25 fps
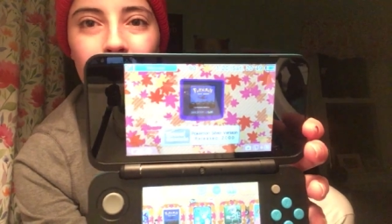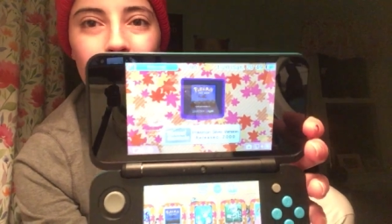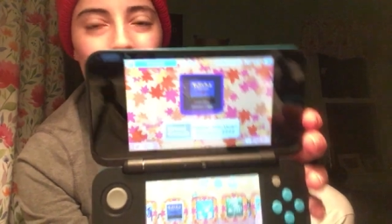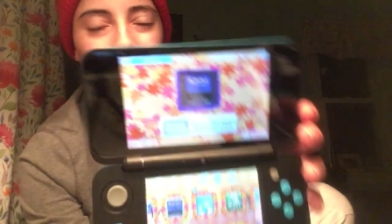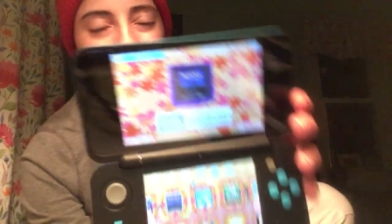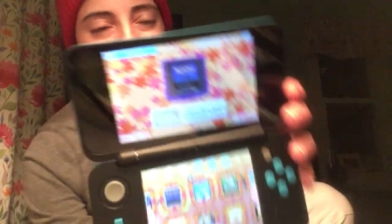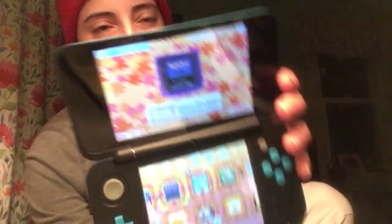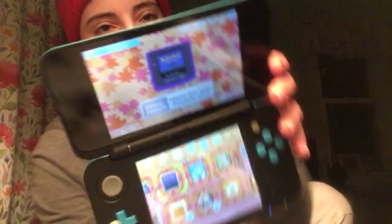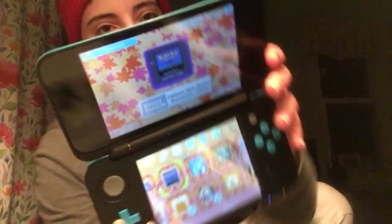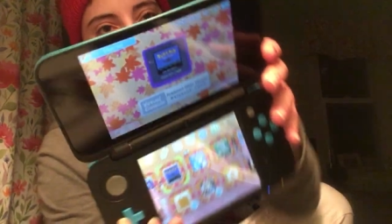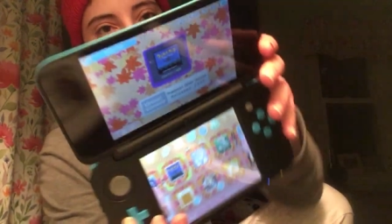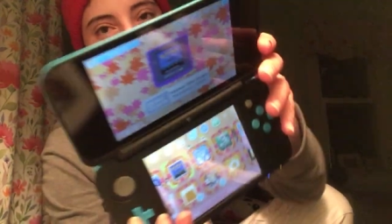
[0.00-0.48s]

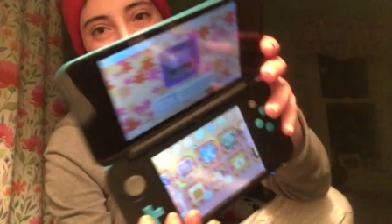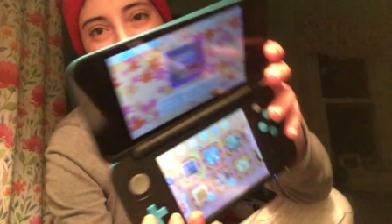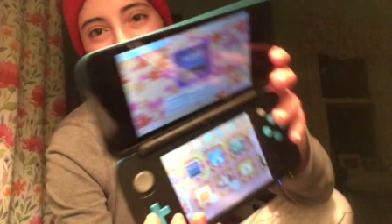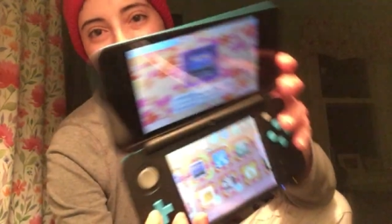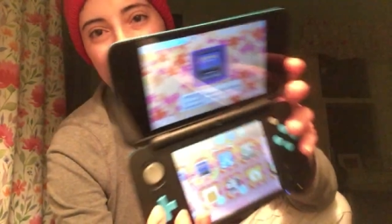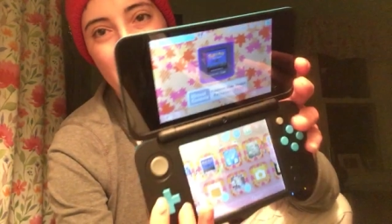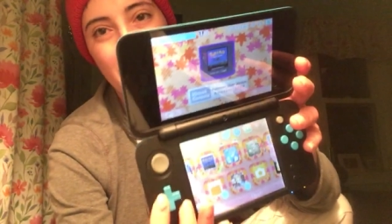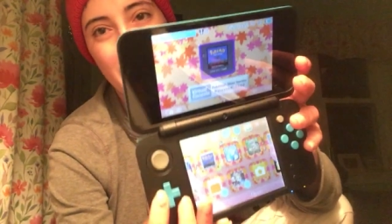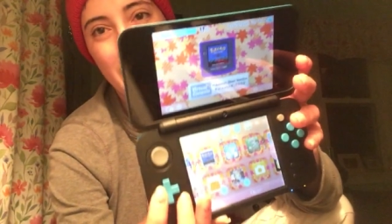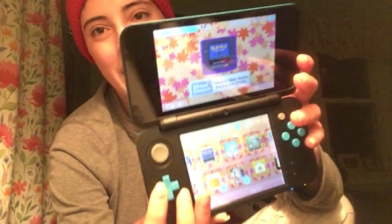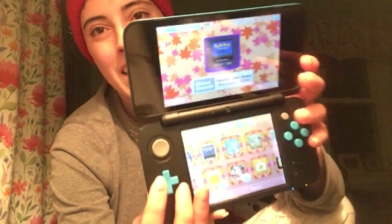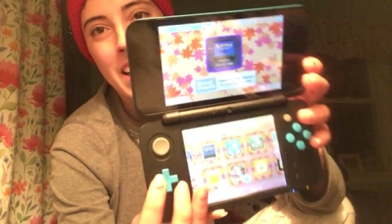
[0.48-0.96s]
There's only
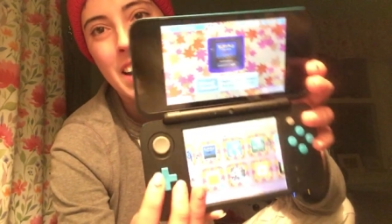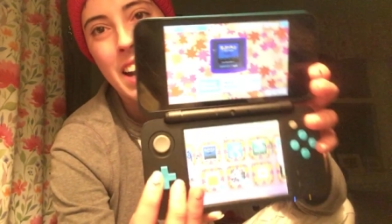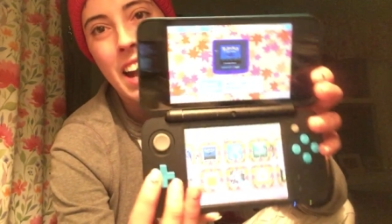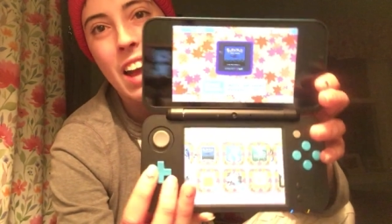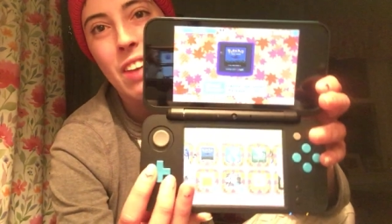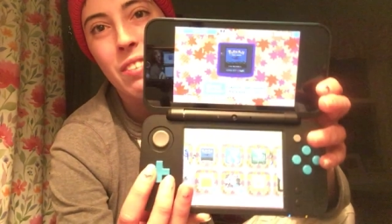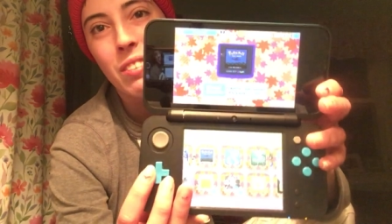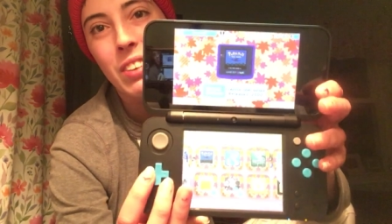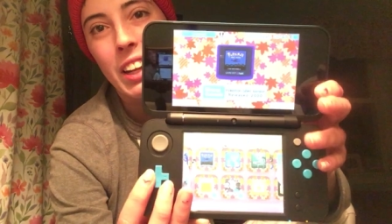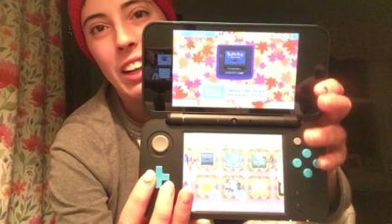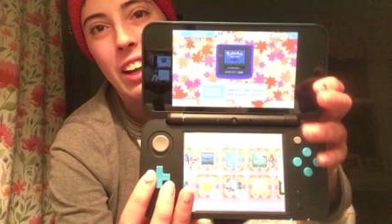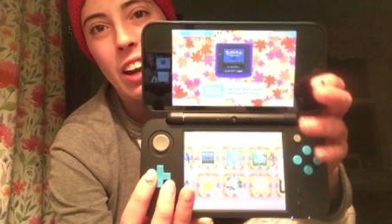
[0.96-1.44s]

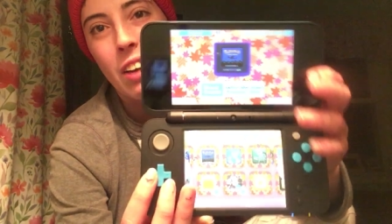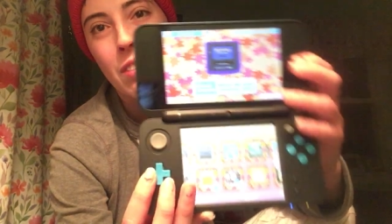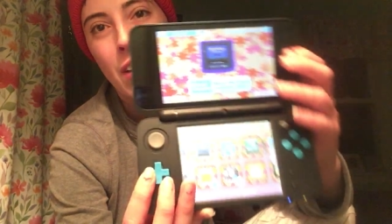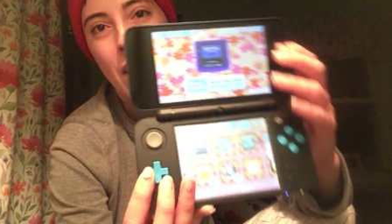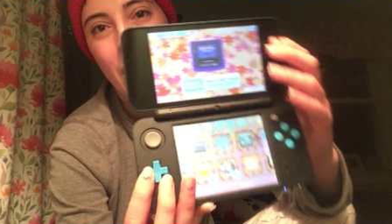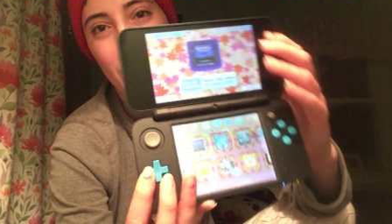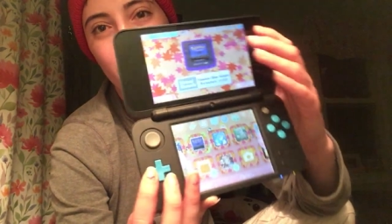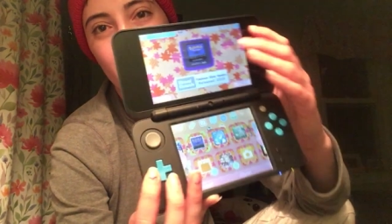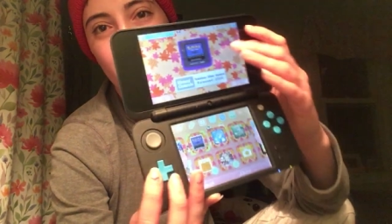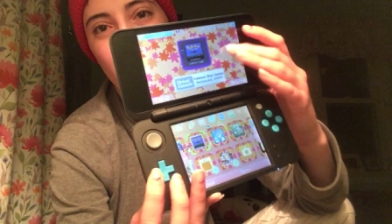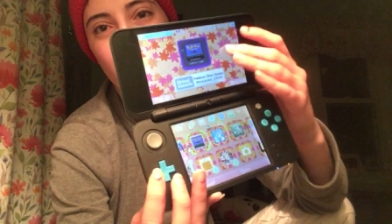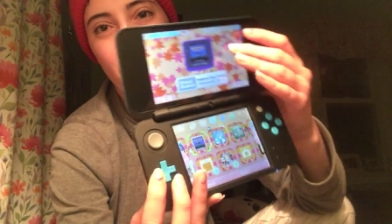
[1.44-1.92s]
$9.99 when they come
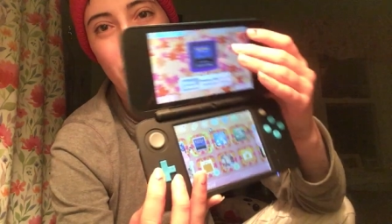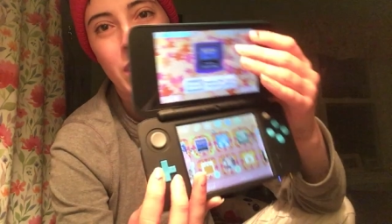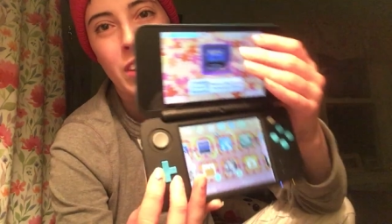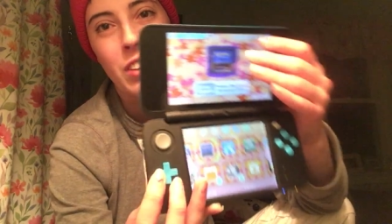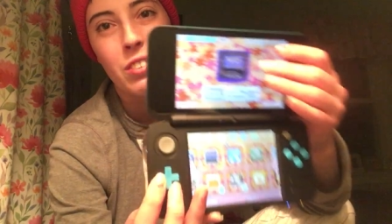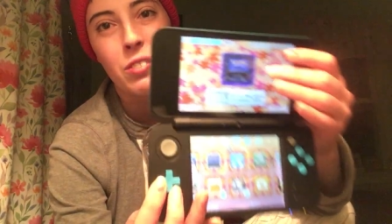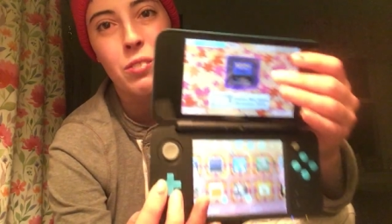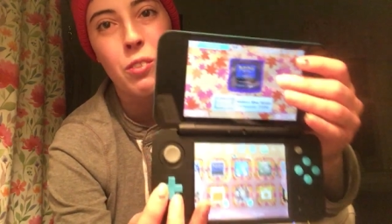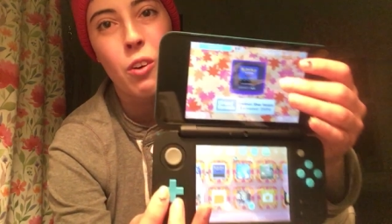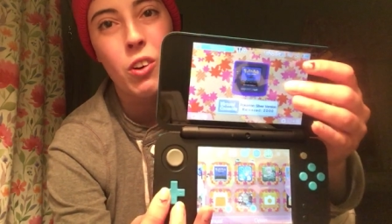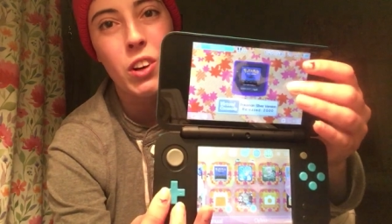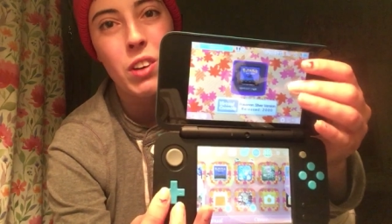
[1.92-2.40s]
out with those
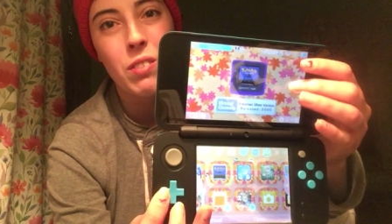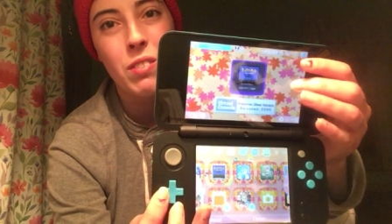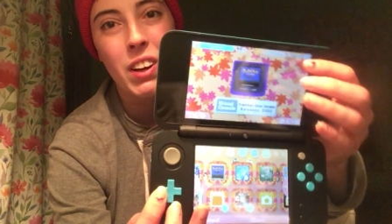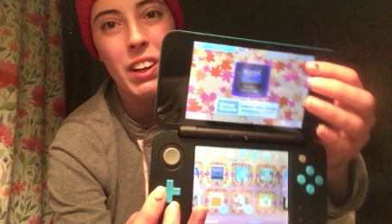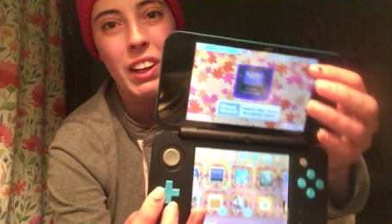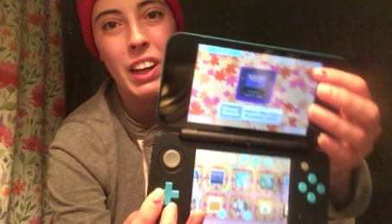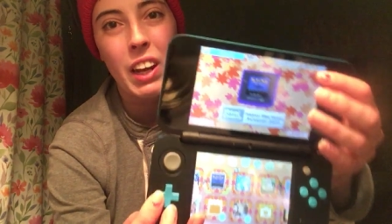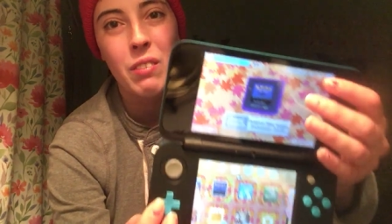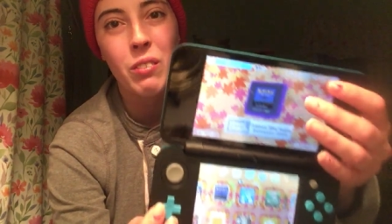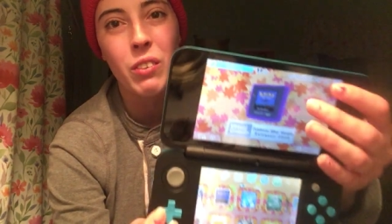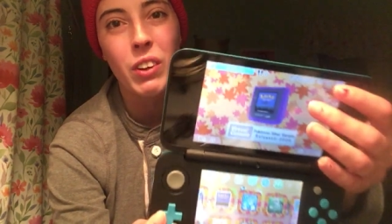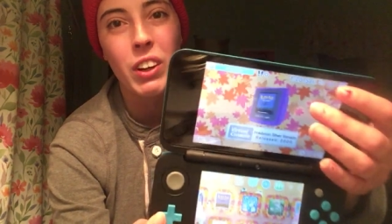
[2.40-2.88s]

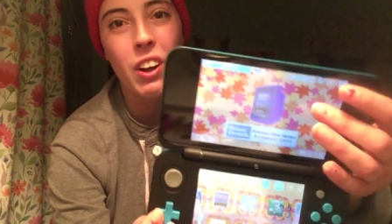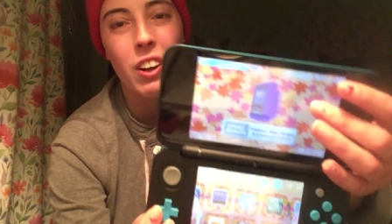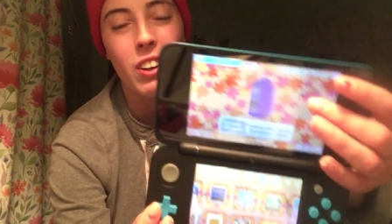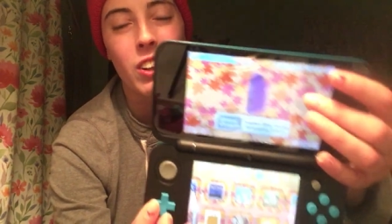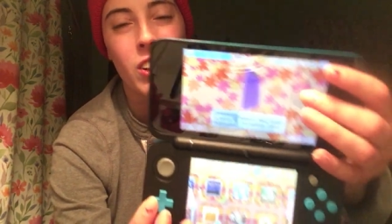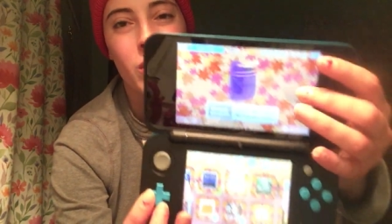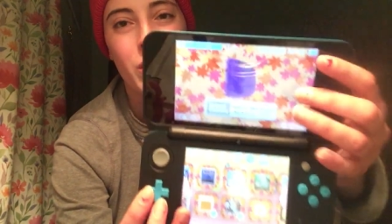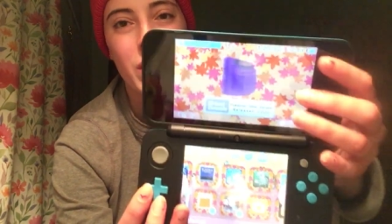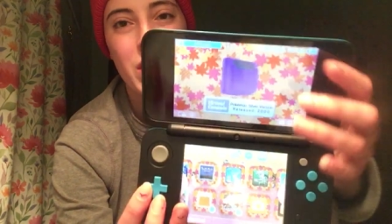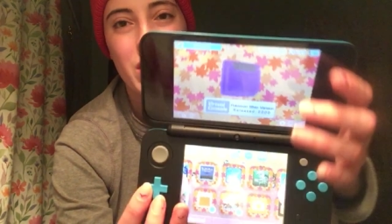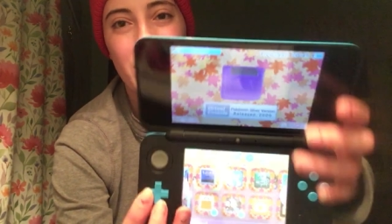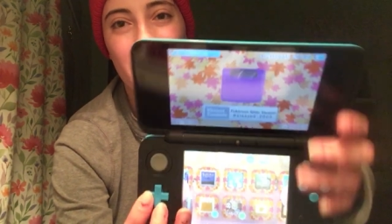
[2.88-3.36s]
Pokemon Game Boy
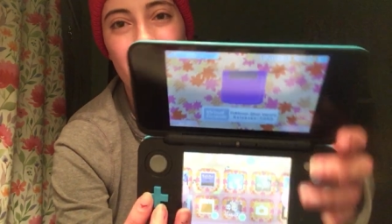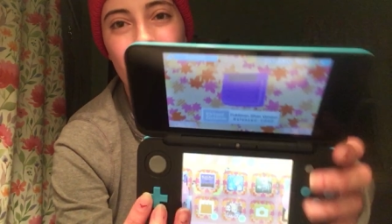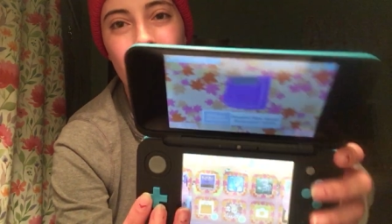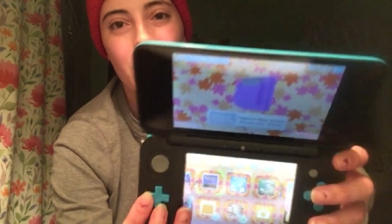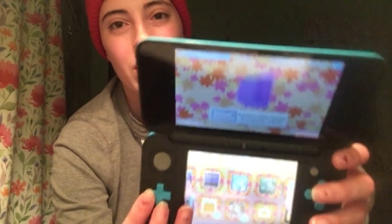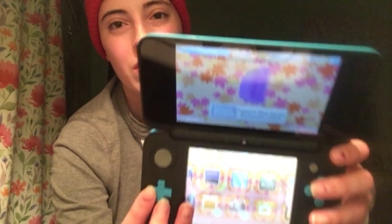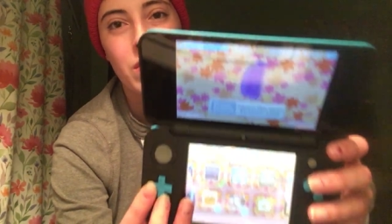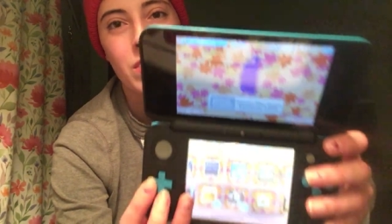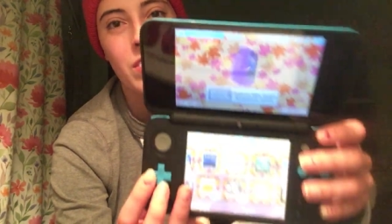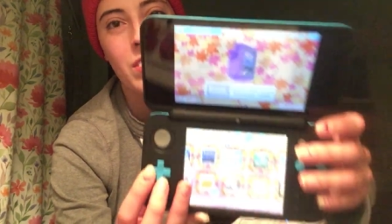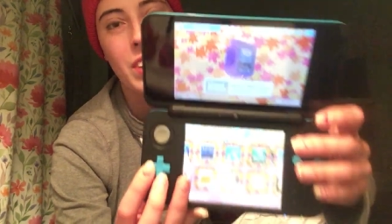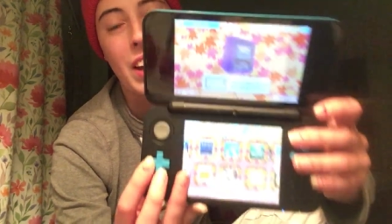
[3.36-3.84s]
Color ones that
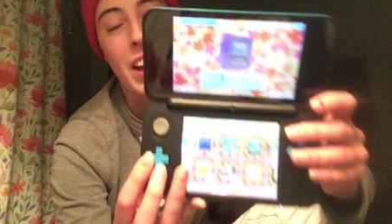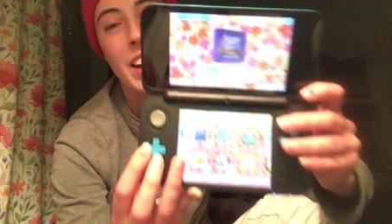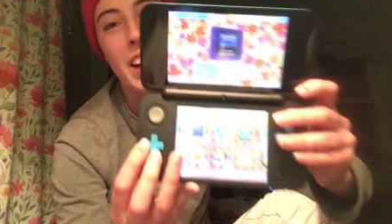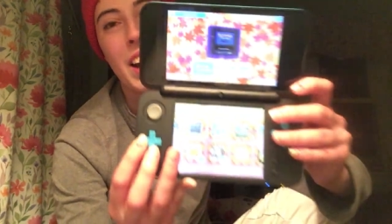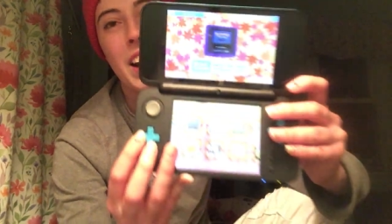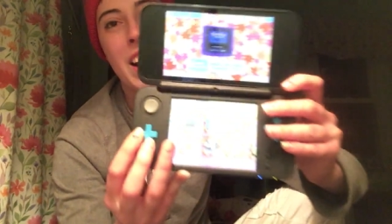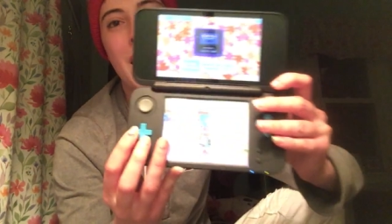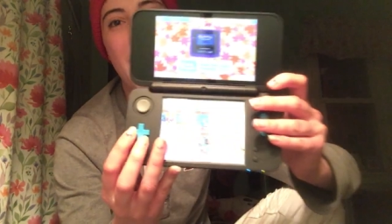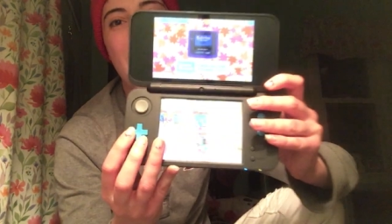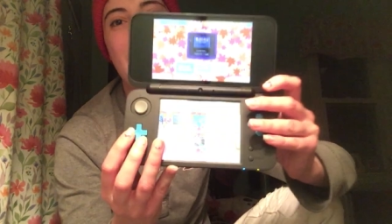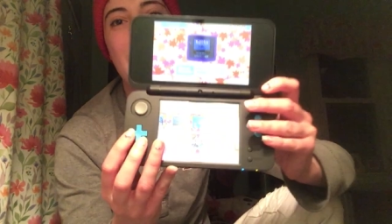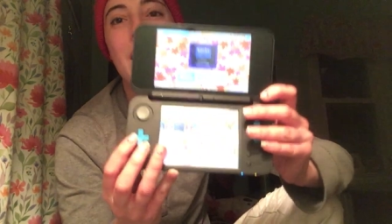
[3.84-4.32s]

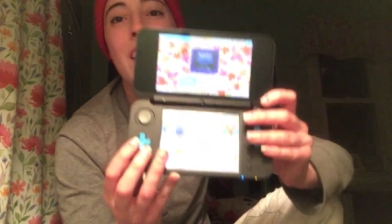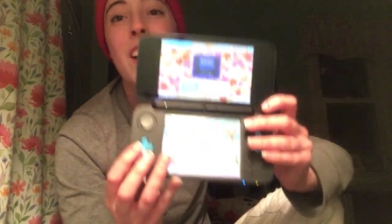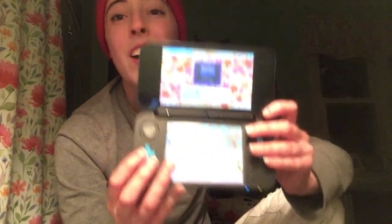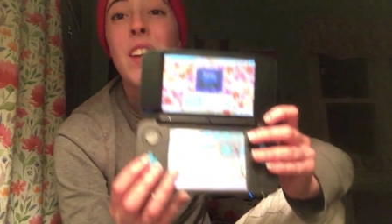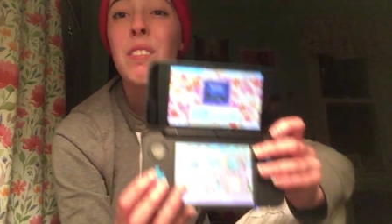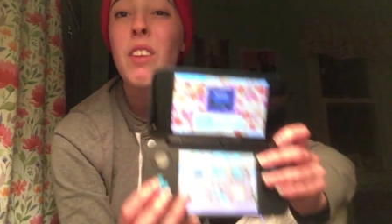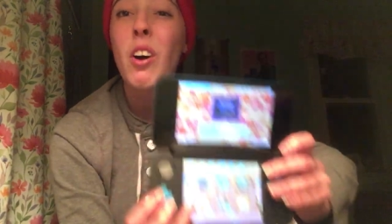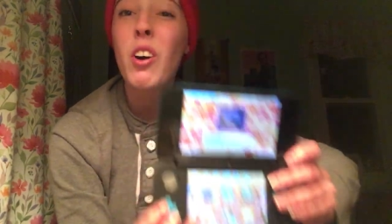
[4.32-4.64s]
9.99.